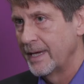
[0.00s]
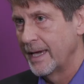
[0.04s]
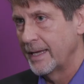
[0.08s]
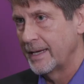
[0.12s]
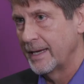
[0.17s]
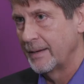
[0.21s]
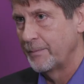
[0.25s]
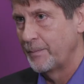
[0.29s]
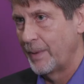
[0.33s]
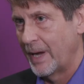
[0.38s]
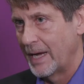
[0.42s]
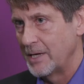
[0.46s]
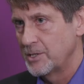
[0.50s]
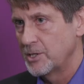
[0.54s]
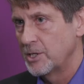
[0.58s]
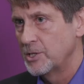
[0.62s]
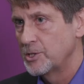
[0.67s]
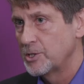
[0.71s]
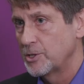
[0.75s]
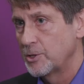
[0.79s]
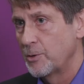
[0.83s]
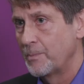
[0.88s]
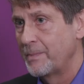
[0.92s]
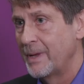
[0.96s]
getting
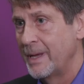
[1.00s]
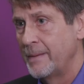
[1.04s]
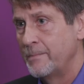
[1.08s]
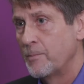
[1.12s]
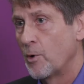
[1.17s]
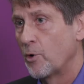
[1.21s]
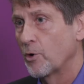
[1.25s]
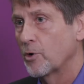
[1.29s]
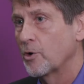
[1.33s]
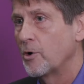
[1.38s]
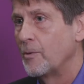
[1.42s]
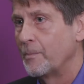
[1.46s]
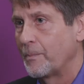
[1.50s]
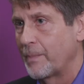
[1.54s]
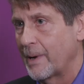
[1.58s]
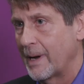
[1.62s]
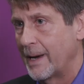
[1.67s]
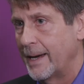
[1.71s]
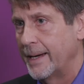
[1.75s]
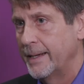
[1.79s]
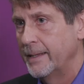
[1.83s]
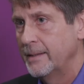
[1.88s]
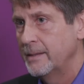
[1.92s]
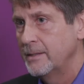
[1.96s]
patients to be more
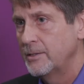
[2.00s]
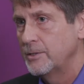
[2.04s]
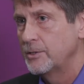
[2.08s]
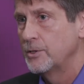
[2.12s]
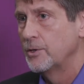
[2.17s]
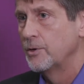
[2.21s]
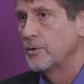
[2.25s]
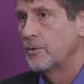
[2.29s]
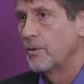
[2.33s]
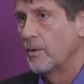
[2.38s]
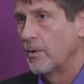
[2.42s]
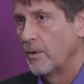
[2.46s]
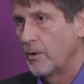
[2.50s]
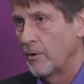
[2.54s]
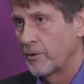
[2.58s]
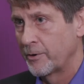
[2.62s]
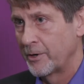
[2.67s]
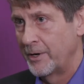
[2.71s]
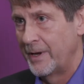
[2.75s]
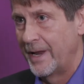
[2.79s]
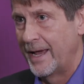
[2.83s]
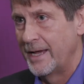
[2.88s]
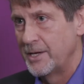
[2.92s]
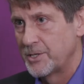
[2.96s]
compliant to
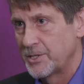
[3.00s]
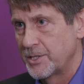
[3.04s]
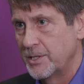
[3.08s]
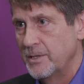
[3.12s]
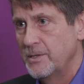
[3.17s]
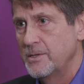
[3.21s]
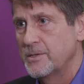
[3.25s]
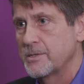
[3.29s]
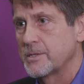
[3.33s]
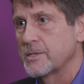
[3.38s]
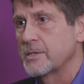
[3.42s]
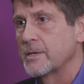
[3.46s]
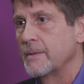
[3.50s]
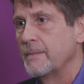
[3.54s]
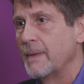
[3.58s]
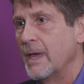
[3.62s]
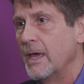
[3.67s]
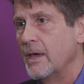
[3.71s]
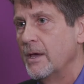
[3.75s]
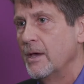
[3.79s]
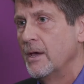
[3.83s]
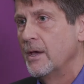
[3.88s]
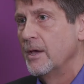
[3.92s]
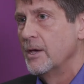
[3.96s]
ordinations.
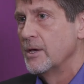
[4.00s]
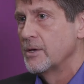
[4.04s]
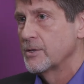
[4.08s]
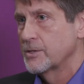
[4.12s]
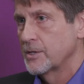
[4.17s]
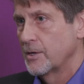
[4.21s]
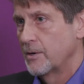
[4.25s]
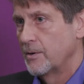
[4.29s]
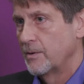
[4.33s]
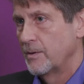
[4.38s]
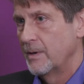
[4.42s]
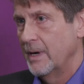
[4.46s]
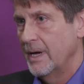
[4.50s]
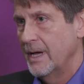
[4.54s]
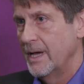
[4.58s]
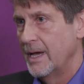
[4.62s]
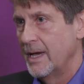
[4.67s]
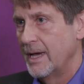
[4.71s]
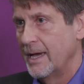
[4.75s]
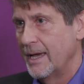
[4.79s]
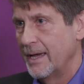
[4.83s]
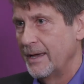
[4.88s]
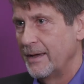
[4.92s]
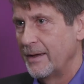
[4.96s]
So
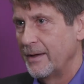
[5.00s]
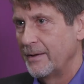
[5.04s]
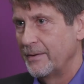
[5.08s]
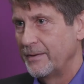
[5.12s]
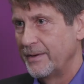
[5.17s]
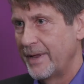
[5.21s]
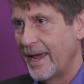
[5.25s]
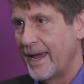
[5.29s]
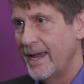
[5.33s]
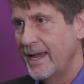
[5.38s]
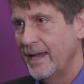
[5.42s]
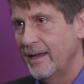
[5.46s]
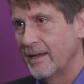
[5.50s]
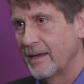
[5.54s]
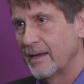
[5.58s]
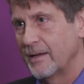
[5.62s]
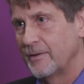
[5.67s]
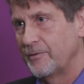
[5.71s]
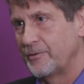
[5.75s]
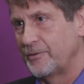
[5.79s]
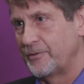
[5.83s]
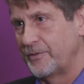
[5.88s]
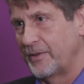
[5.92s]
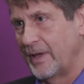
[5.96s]
they
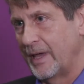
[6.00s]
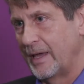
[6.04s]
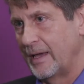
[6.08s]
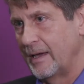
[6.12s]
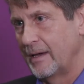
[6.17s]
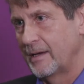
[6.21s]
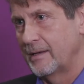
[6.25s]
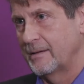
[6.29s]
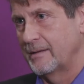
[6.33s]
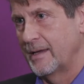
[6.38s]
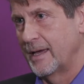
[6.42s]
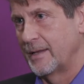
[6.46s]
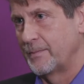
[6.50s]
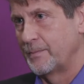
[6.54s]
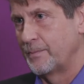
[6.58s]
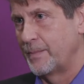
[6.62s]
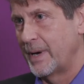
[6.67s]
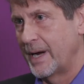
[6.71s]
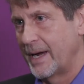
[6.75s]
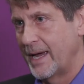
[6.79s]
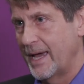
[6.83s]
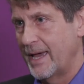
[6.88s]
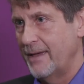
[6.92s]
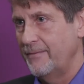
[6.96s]
think that
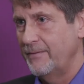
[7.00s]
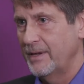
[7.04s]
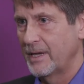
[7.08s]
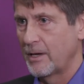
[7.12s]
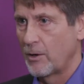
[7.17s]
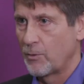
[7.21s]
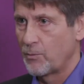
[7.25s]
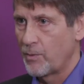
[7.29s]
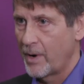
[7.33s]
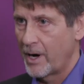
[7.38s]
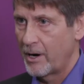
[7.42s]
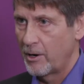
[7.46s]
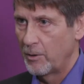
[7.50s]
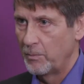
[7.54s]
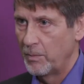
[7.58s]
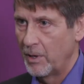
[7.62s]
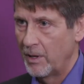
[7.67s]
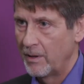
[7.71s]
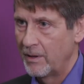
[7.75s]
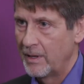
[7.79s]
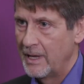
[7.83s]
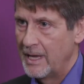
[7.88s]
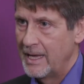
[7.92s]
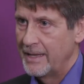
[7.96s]
by having a
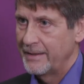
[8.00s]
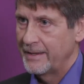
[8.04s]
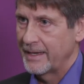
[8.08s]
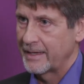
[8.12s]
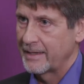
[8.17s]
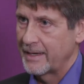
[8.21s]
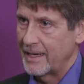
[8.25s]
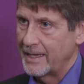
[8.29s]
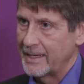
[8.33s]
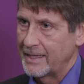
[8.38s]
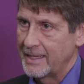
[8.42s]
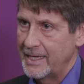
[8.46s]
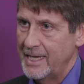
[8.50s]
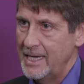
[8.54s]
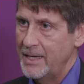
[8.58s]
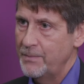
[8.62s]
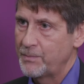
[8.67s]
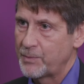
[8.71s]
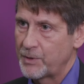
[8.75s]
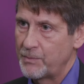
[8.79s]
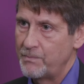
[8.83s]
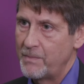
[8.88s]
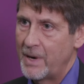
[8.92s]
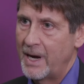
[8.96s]
wearable that can
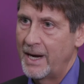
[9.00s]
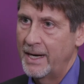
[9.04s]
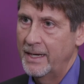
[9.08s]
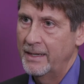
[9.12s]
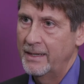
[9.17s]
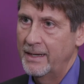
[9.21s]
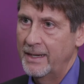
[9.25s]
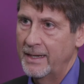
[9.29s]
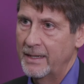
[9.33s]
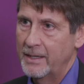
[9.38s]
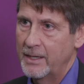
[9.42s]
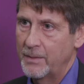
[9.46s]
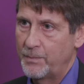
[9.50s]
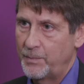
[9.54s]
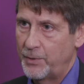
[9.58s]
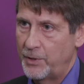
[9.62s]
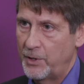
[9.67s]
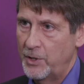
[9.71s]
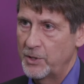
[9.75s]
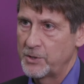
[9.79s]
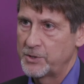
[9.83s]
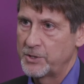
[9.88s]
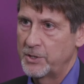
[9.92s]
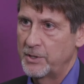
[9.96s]
keep reminding the
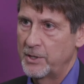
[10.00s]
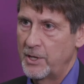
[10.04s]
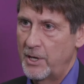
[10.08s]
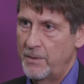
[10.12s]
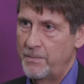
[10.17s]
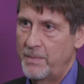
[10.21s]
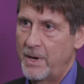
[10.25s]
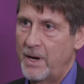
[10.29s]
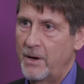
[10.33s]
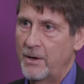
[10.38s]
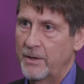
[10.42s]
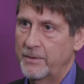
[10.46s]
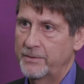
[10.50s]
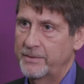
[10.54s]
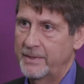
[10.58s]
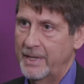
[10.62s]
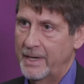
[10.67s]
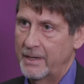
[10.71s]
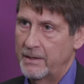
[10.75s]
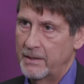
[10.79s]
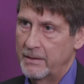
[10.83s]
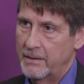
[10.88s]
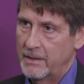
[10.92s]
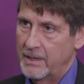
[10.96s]
person about
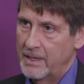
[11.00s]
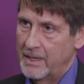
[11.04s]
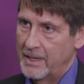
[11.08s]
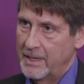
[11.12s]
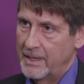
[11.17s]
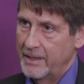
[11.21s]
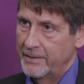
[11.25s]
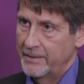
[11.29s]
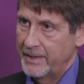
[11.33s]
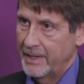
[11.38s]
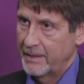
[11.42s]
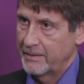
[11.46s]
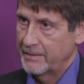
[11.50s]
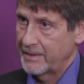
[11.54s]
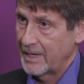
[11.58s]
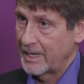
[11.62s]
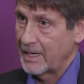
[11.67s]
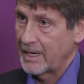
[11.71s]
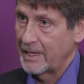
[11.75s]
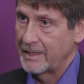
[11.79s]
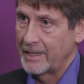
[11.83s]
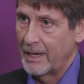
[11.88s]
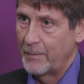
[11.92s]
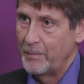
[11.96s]
their
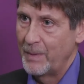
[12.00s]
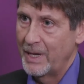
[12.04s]
taking their